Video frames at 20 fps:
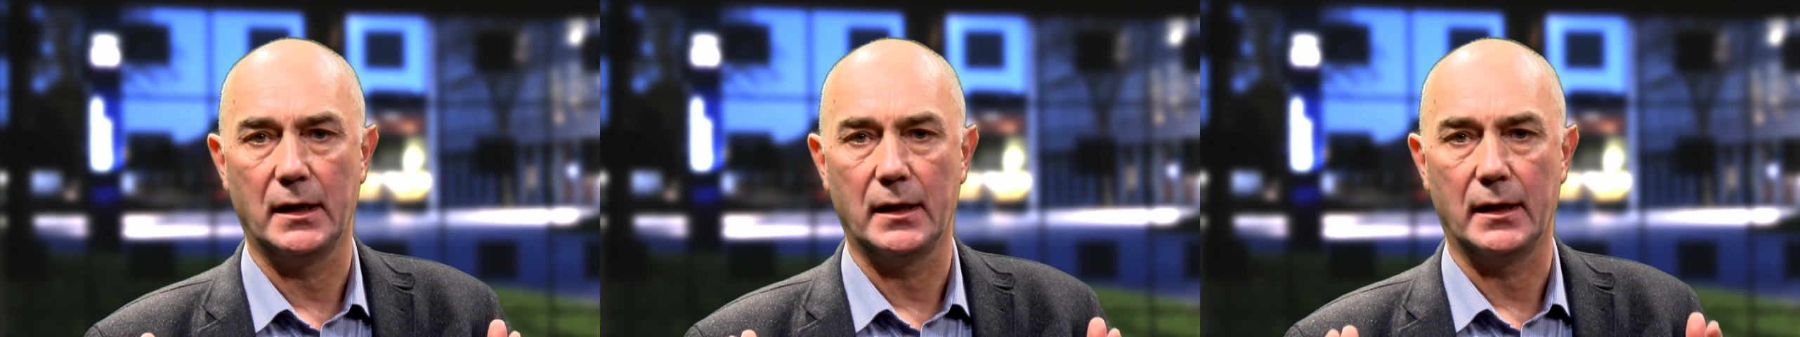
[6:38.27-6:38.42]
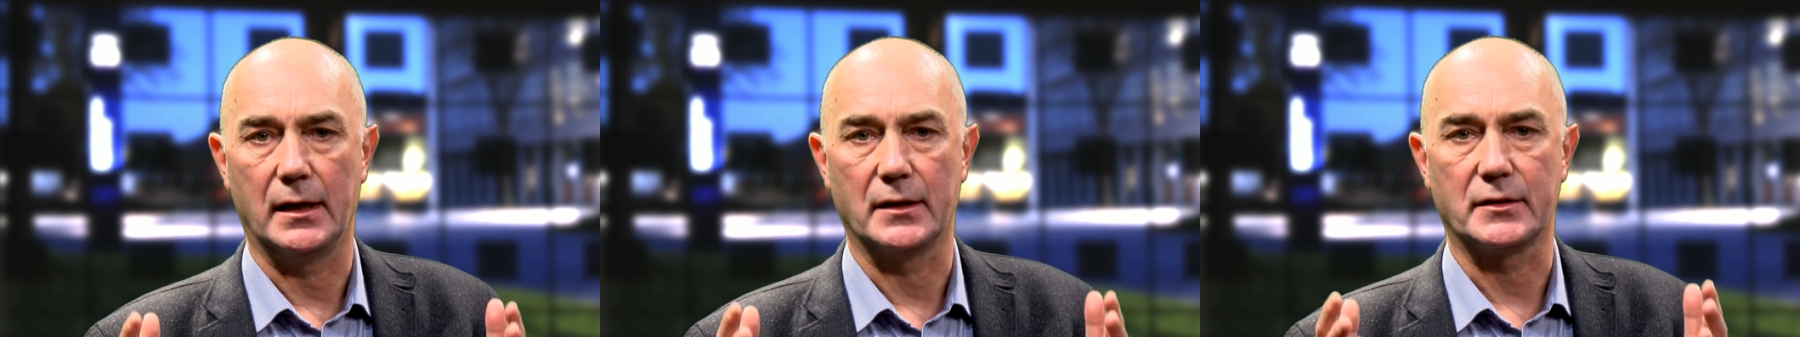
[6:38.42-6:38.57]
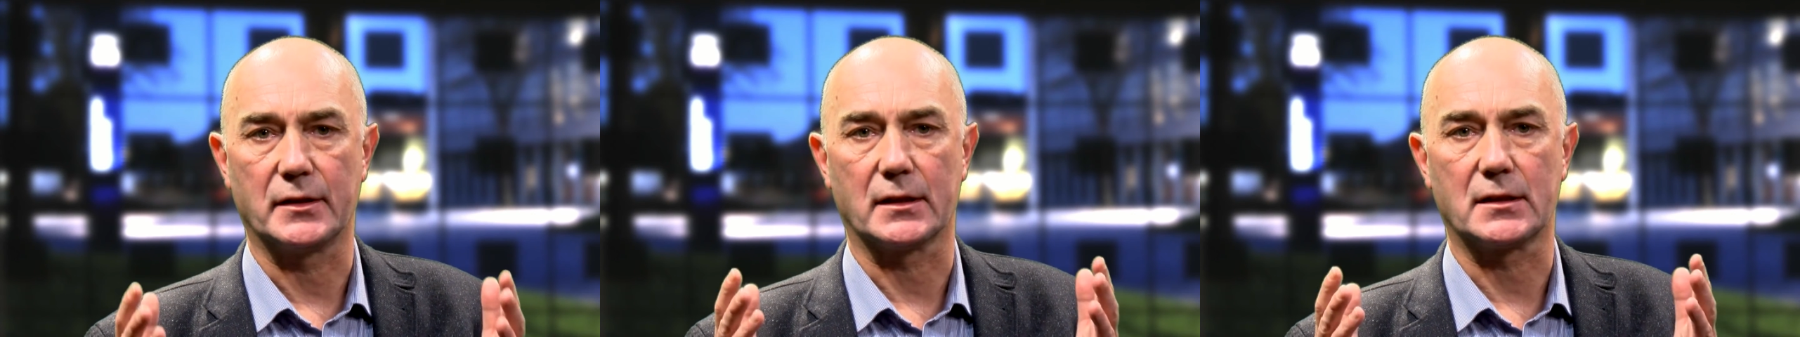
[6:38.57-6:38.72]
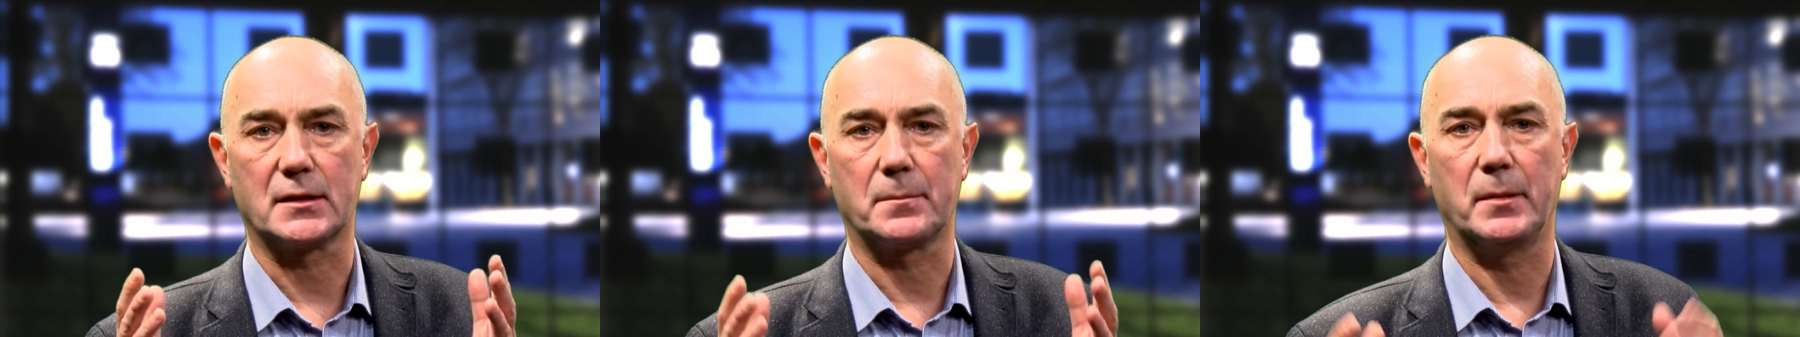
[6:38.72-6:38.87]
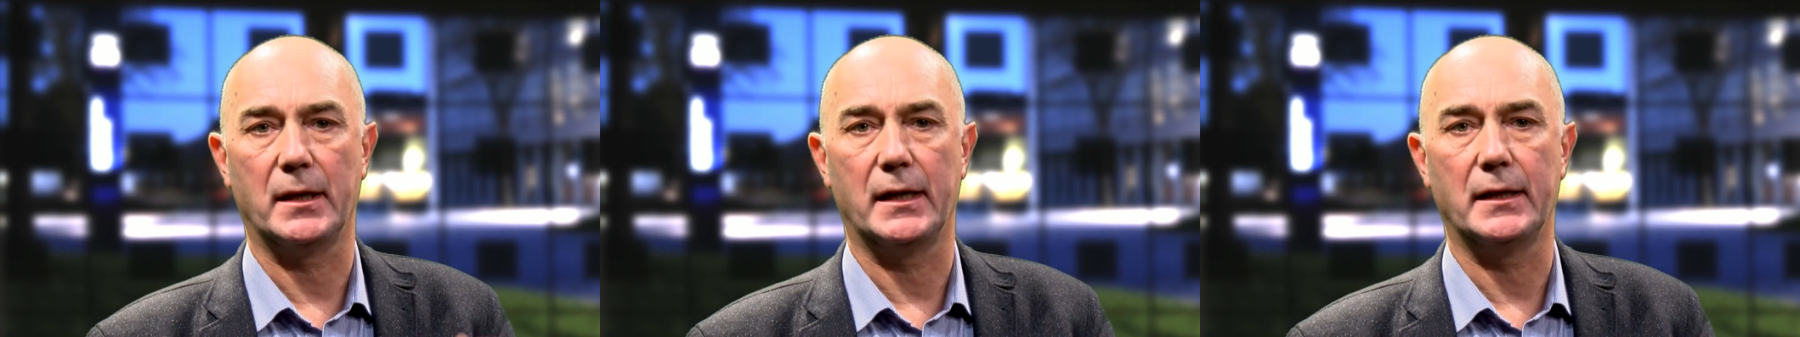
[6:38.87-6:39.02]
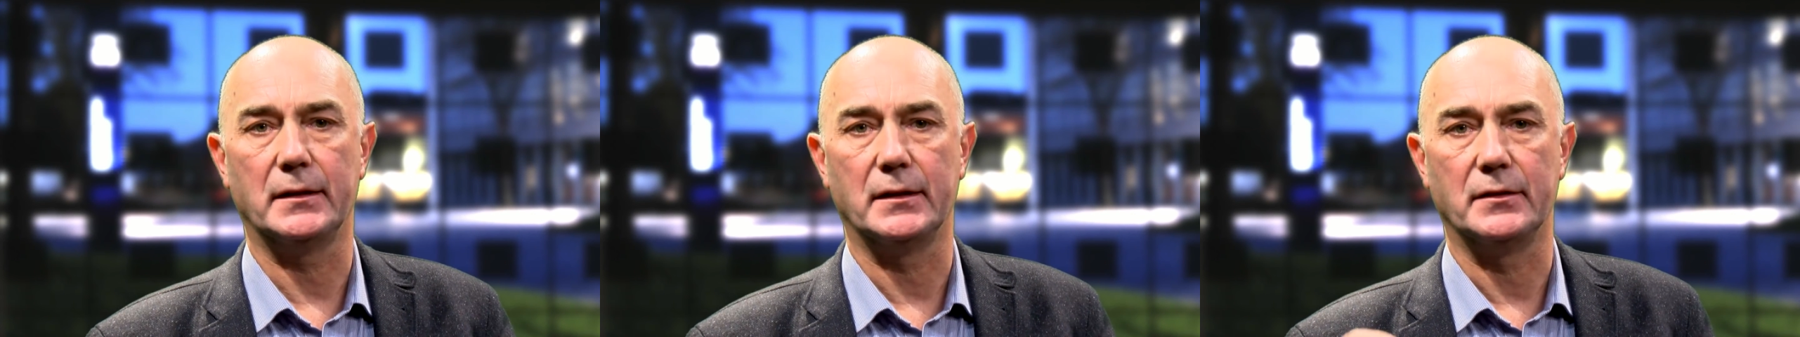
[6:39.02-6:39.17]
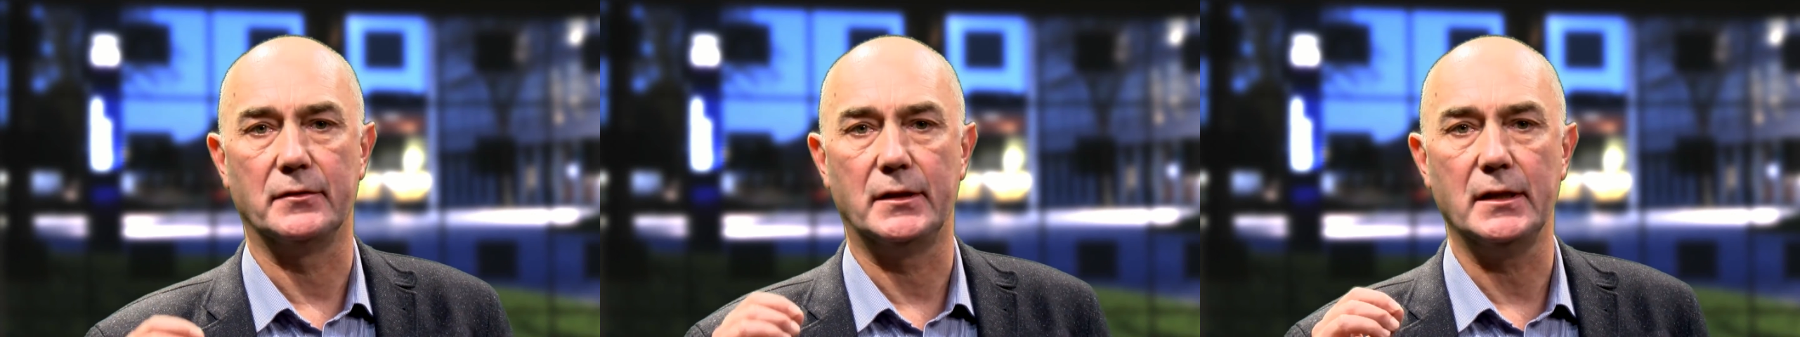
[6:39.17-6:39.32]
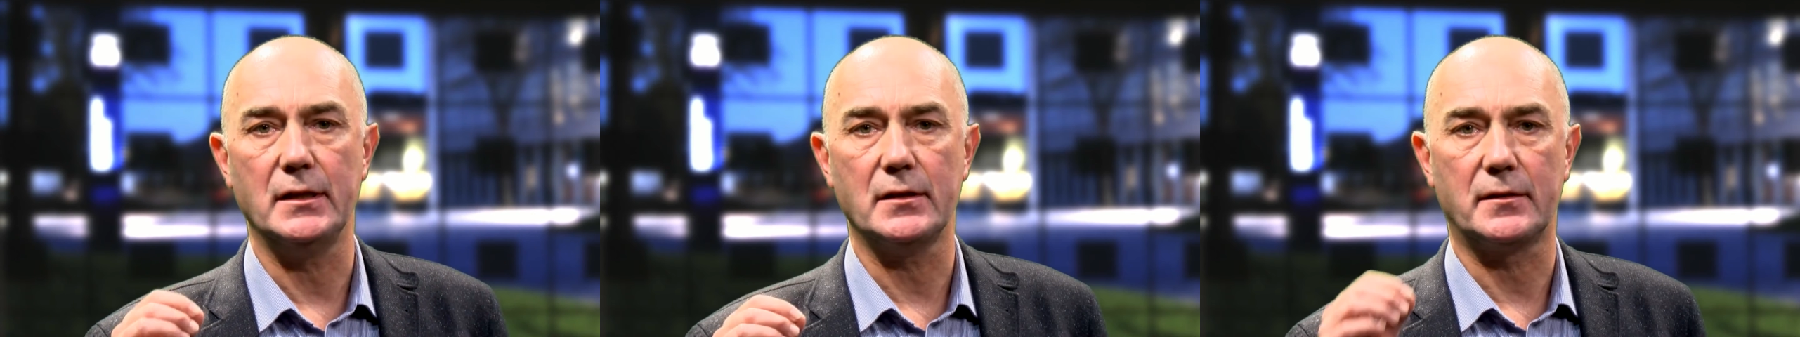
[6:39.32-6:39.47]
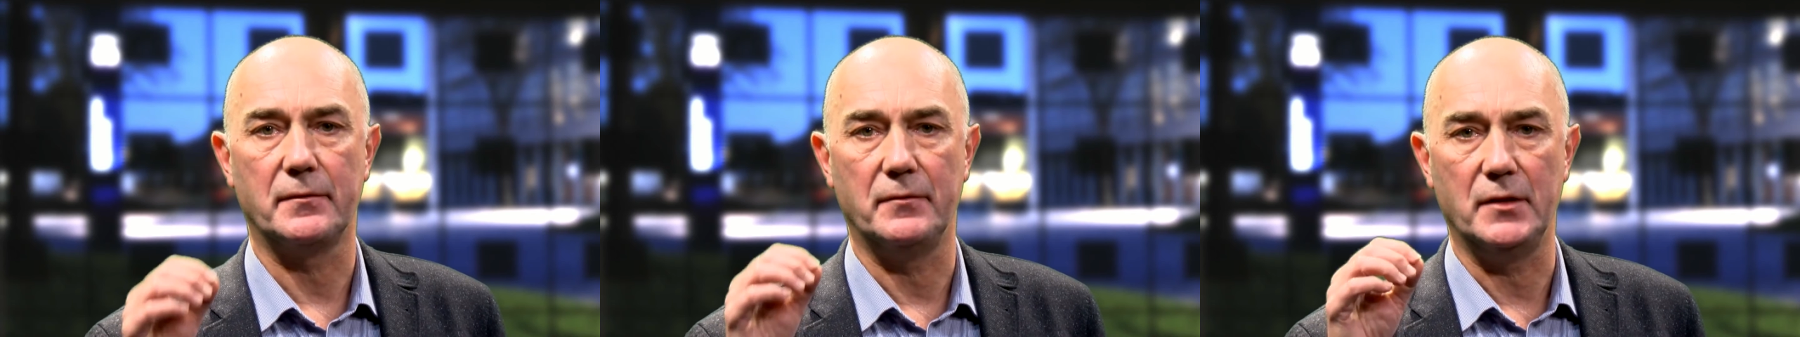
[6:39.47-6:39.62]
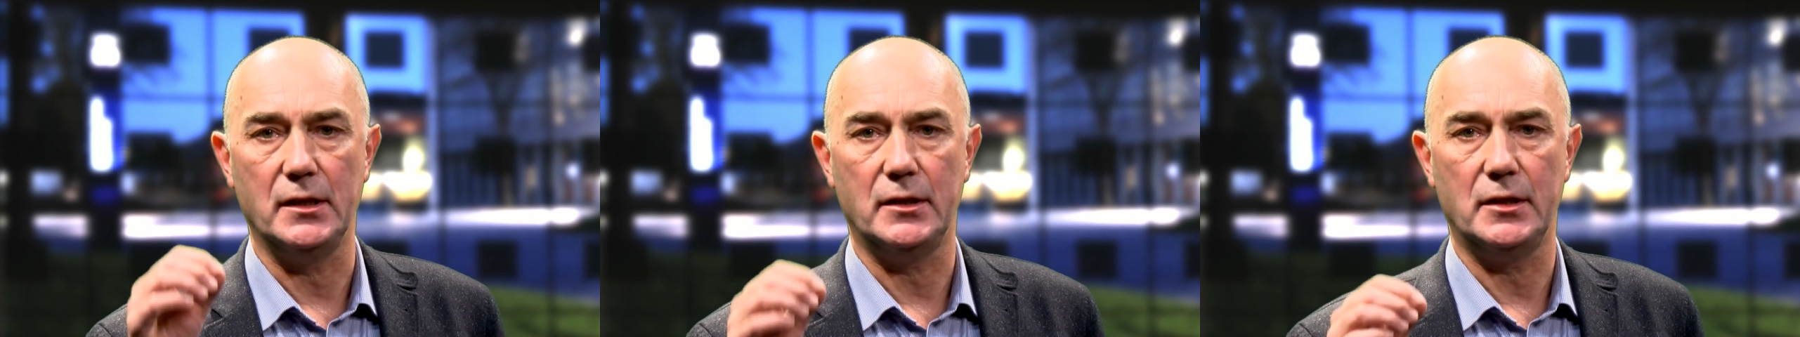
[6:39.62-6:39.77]
as explained in
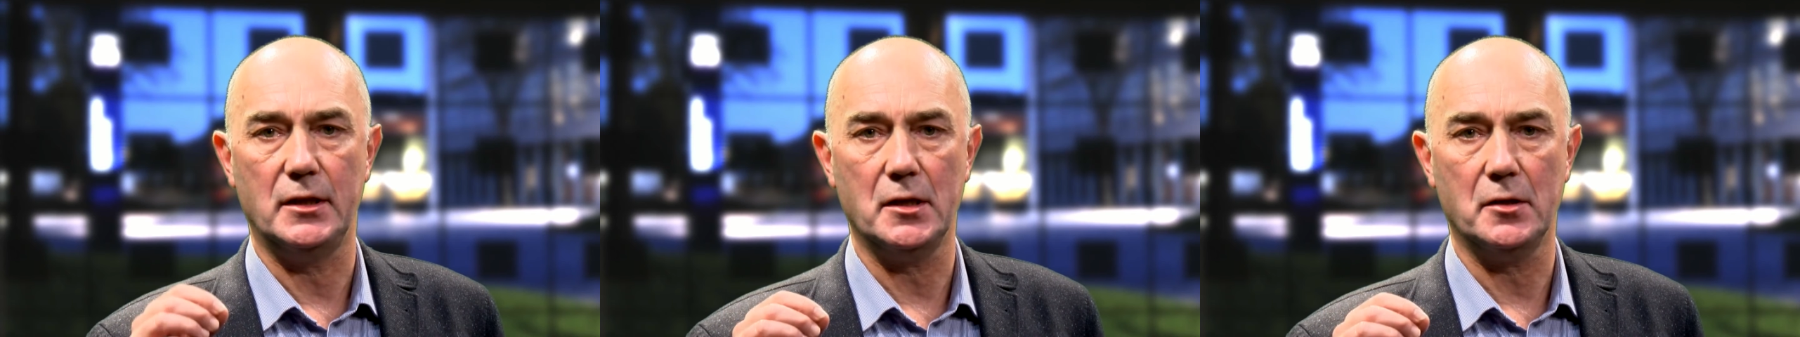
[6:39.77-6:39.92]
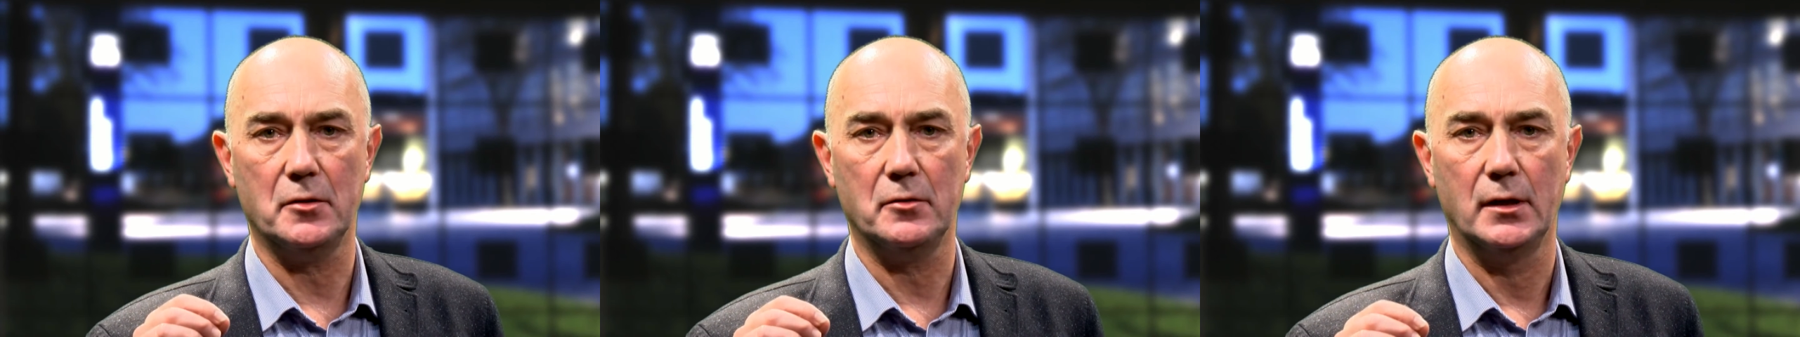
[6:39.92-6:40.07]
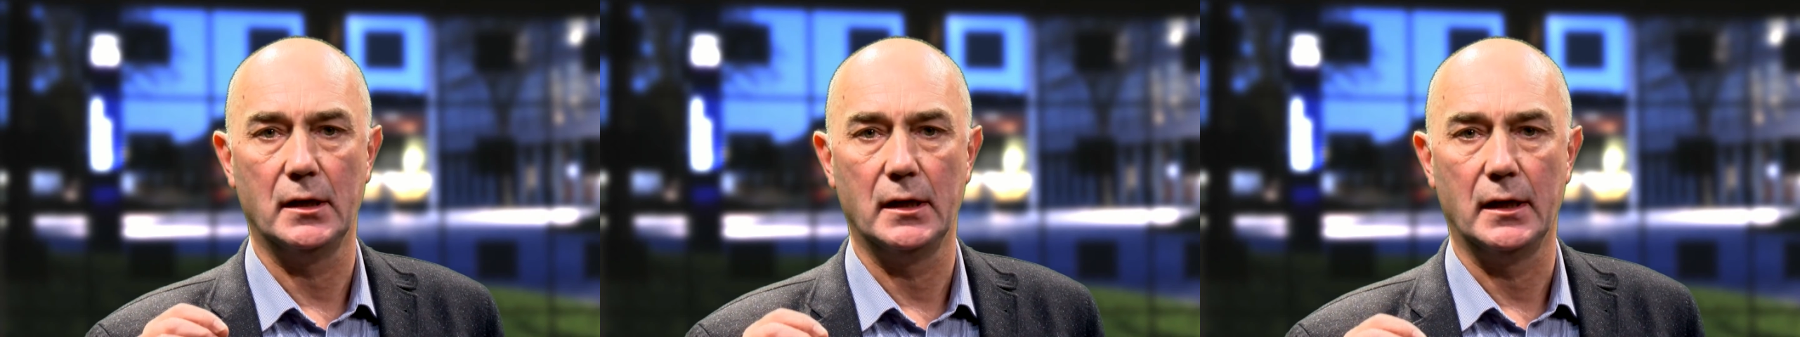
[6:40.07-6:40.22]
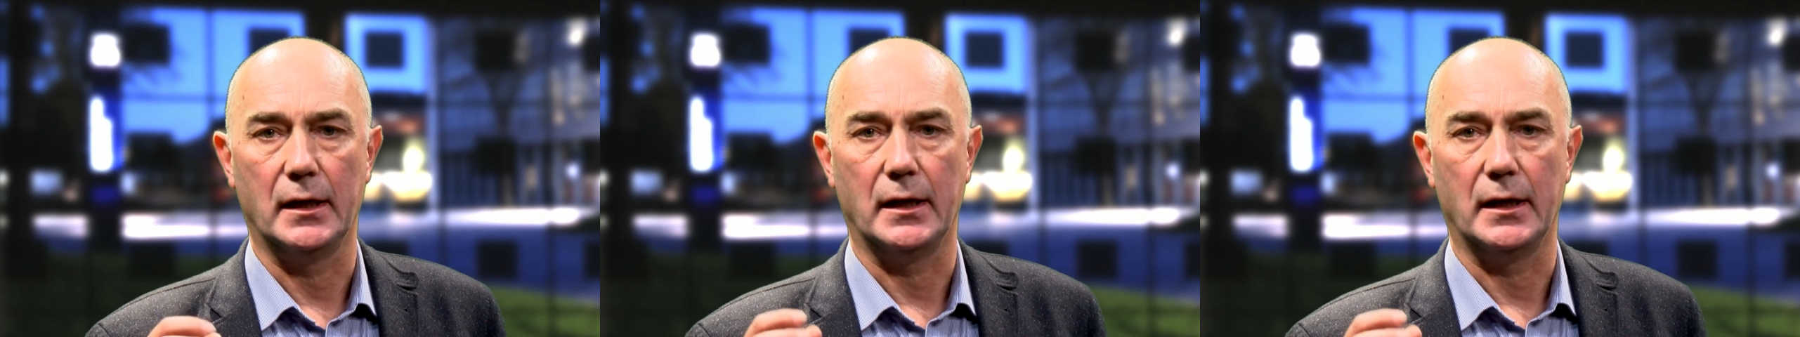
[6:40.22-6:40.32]
this video,